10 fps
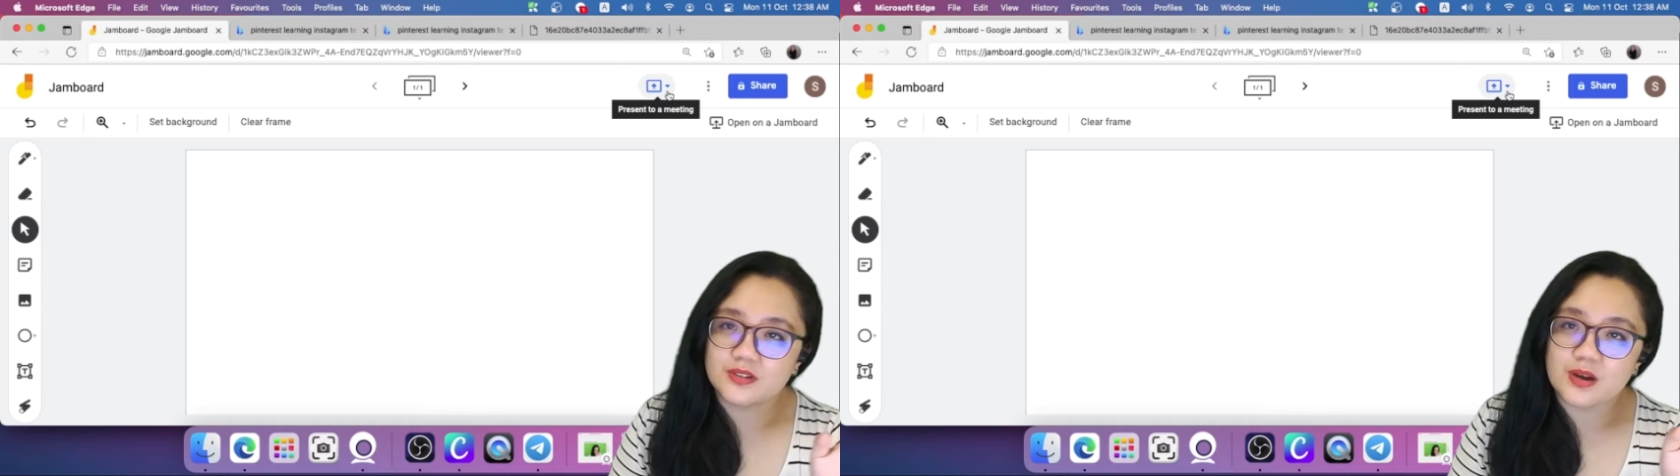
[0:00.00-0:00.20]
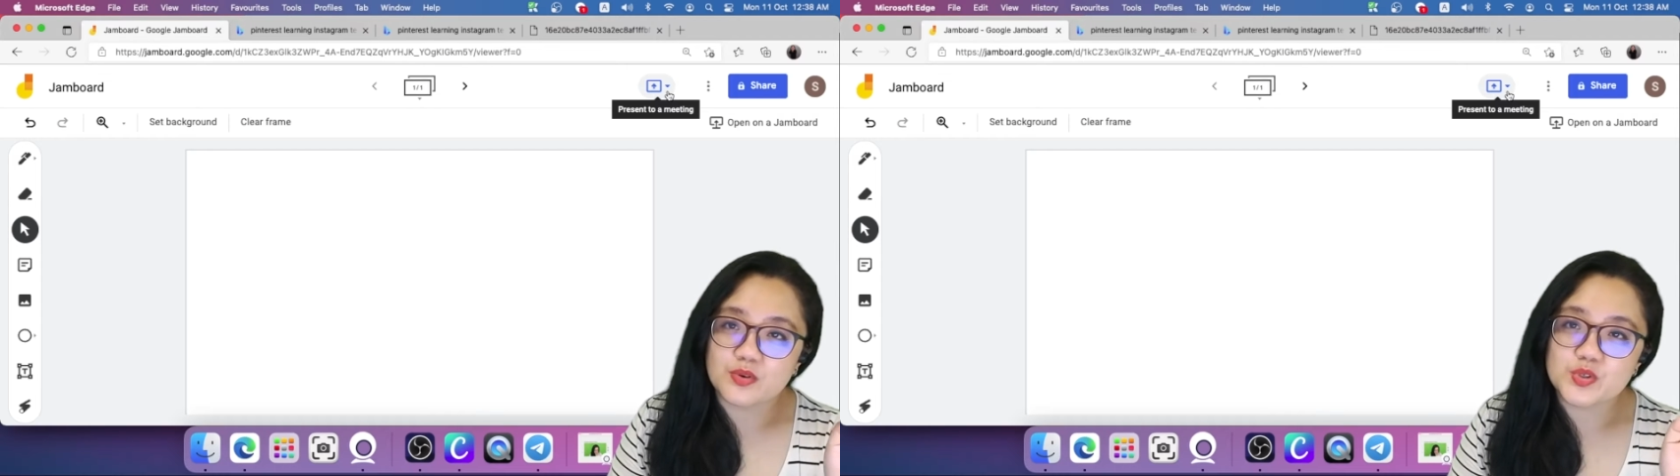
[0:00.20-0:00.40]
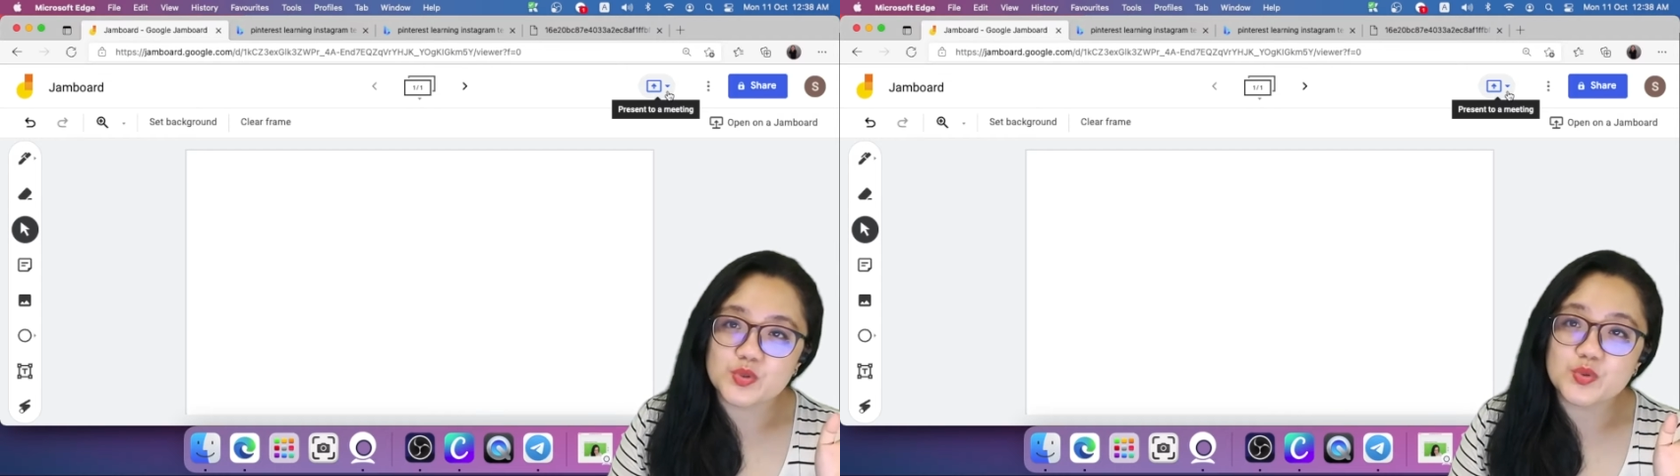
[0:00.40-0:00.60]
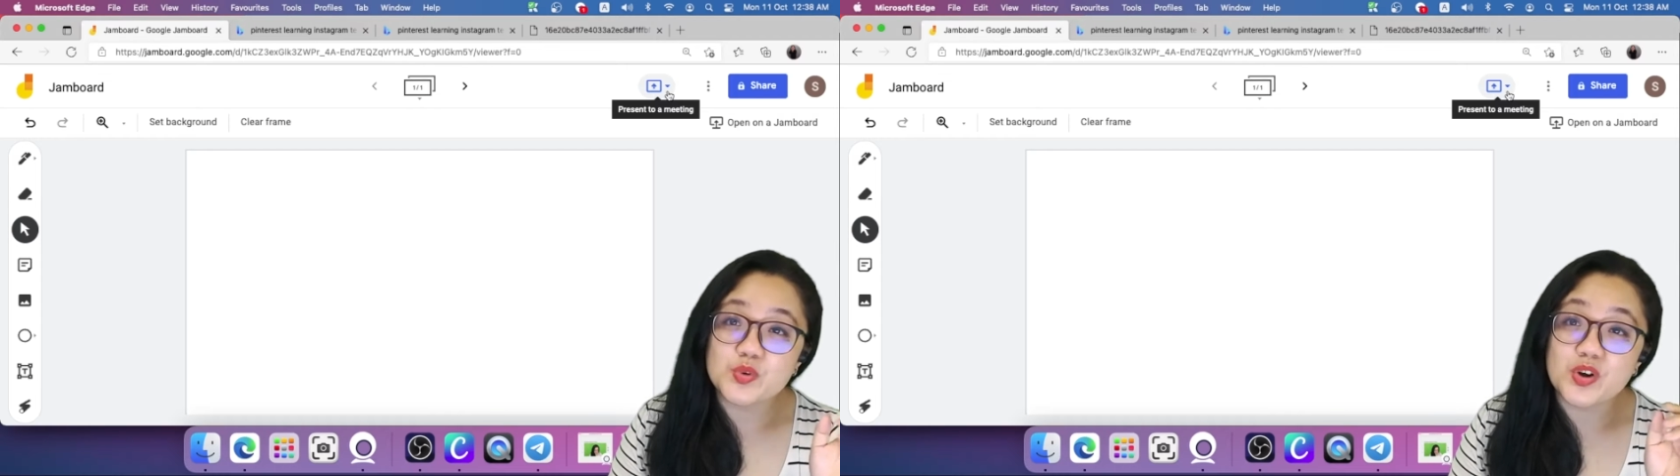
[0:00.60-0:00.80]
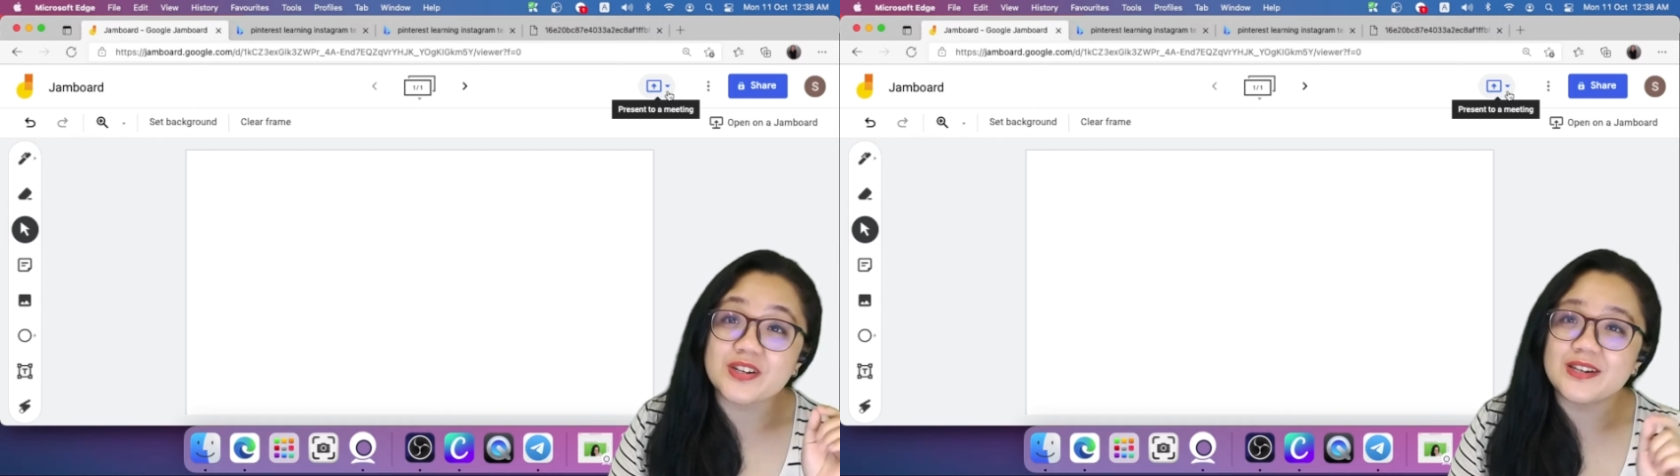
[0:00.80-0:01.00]
school
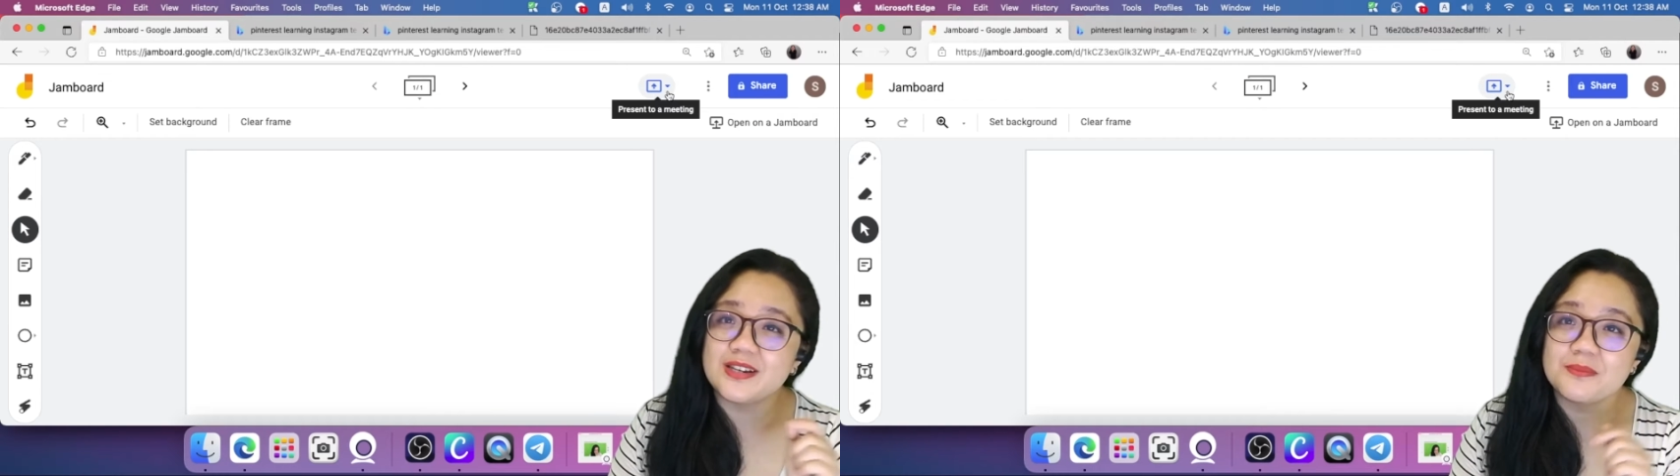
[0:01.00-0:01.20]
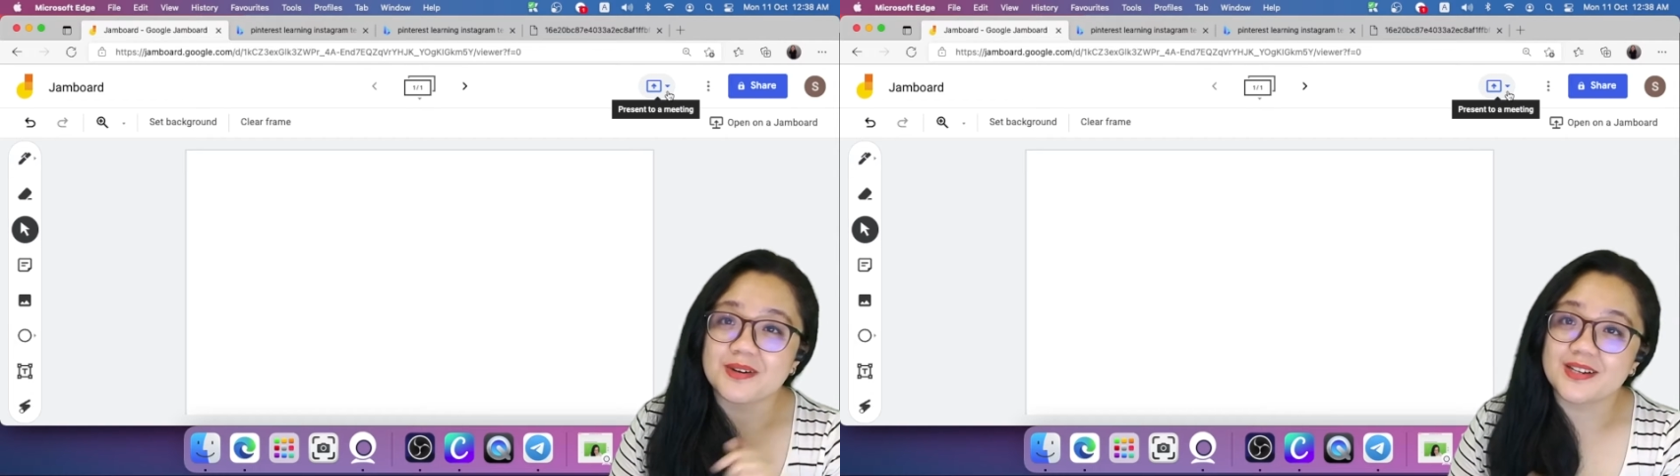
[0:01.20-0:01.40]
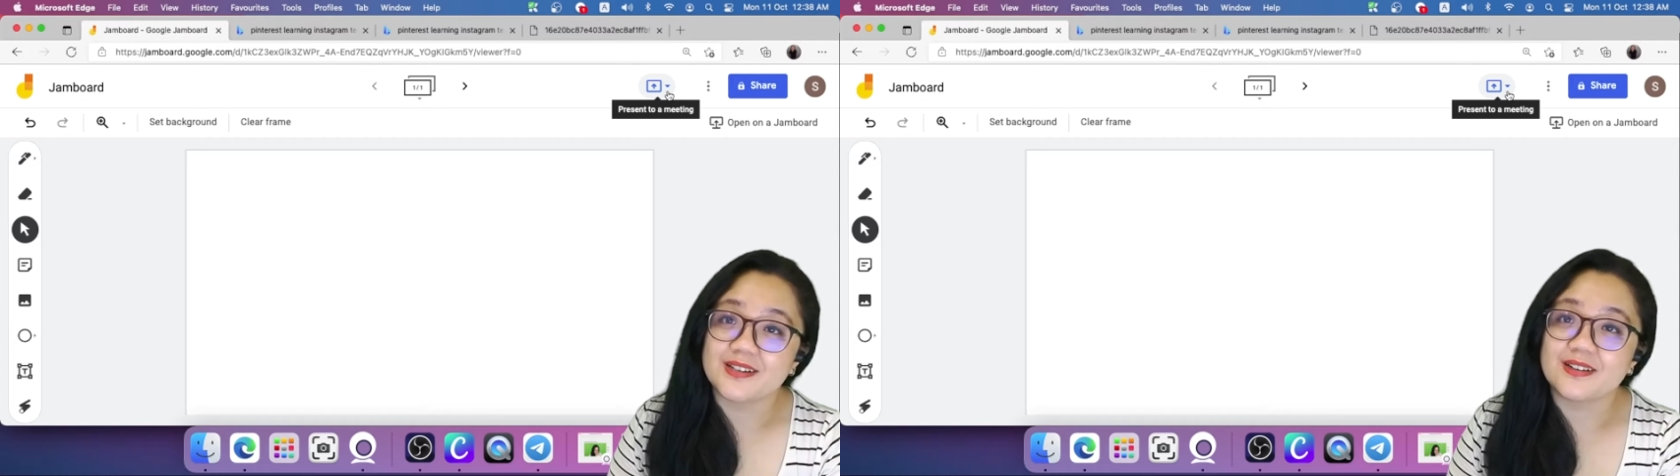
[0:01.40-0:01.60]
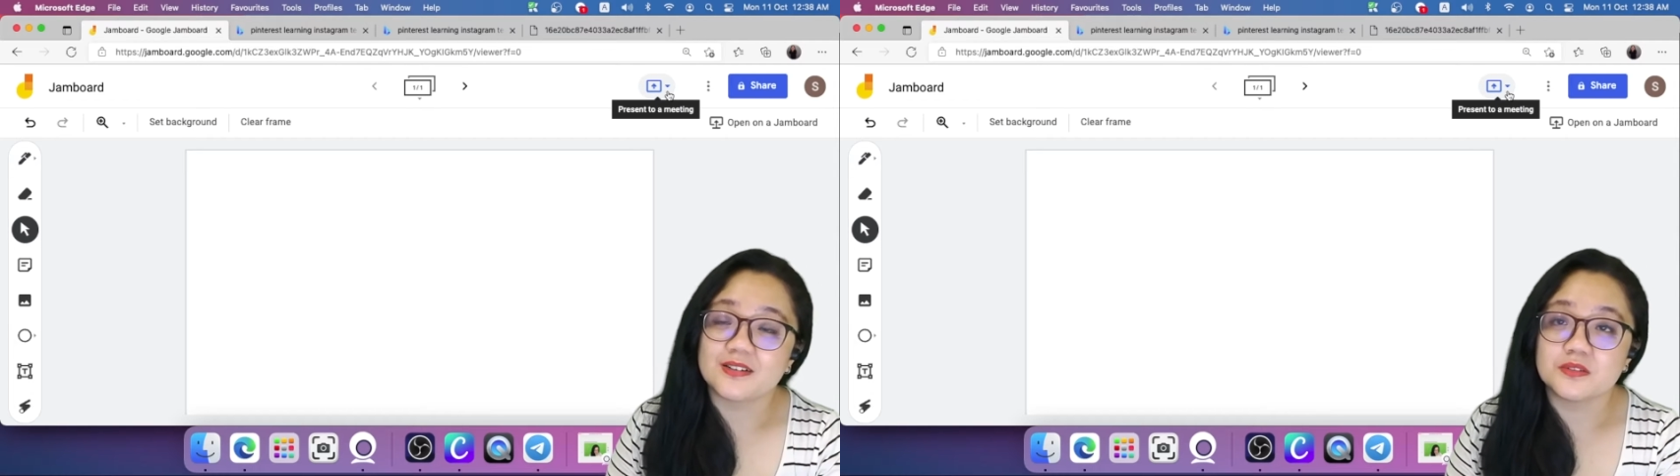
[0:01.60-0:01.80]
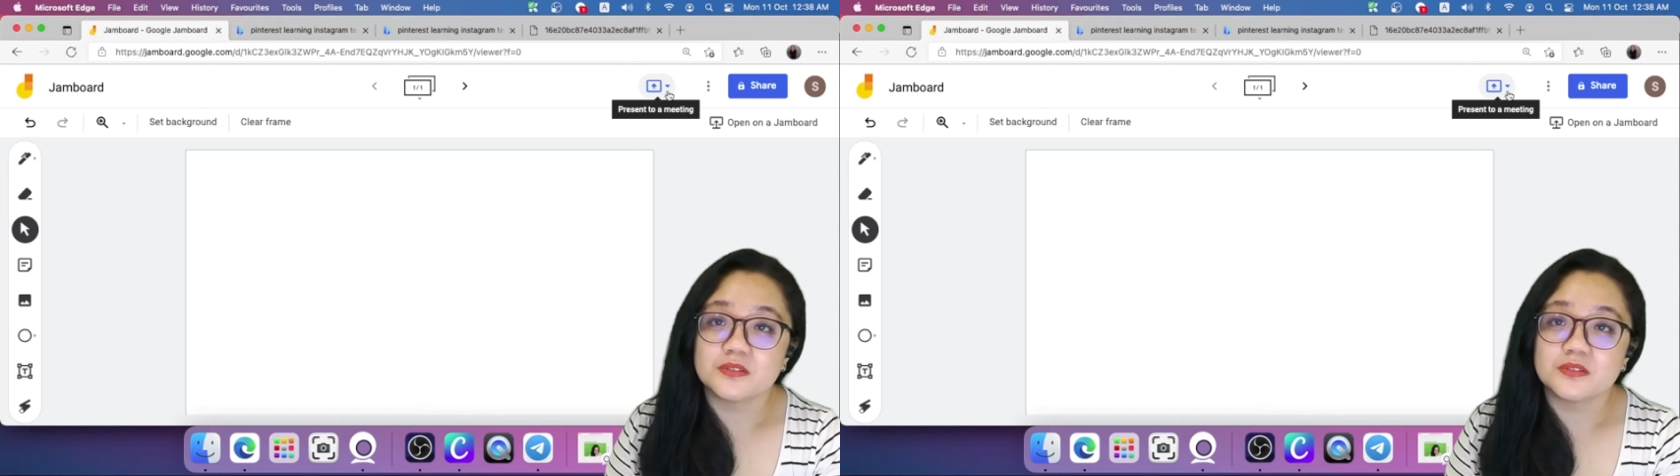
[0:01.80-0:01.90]
got the Lima account,